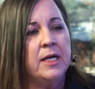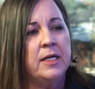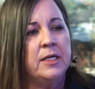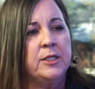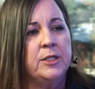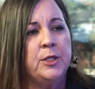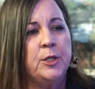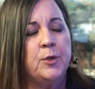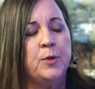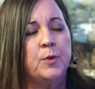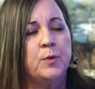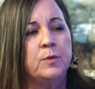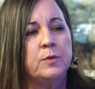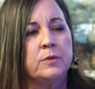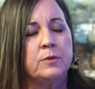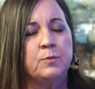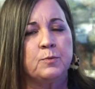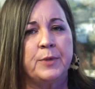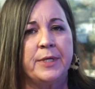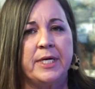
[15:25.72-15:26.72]
you
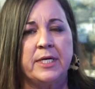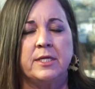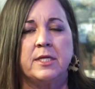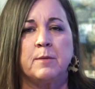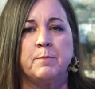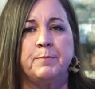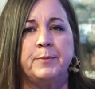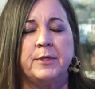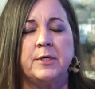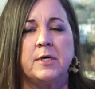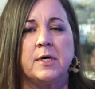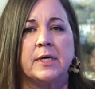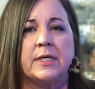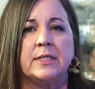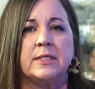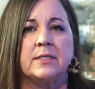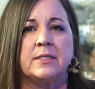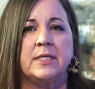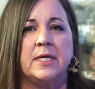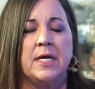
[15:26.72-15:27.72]
read the book
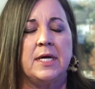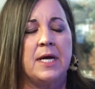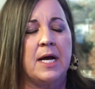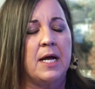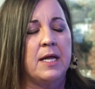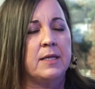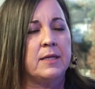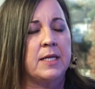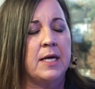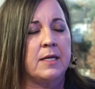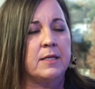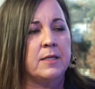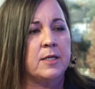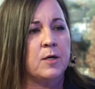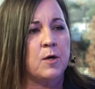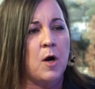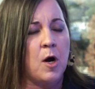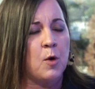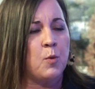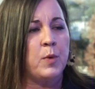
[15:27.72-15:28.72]
and see that
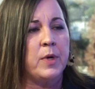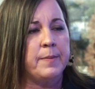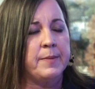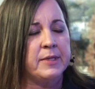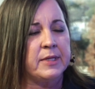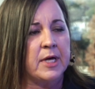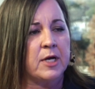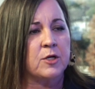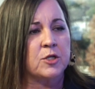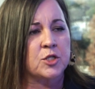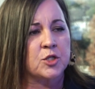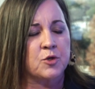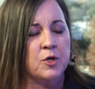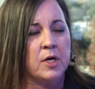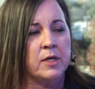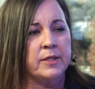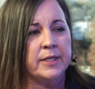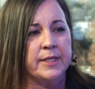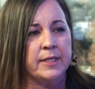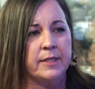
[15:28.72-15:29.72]
there are women that are
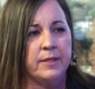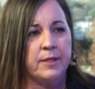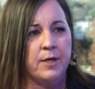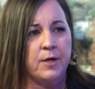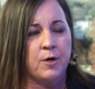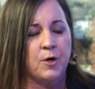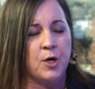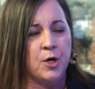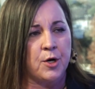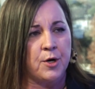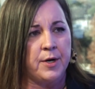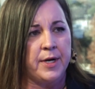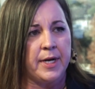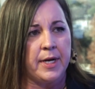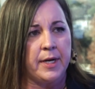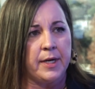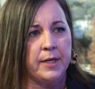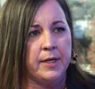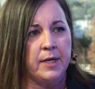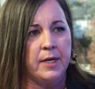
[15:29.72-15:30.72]
struggling and they're
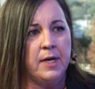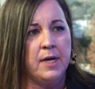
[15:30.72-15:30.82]
hurting.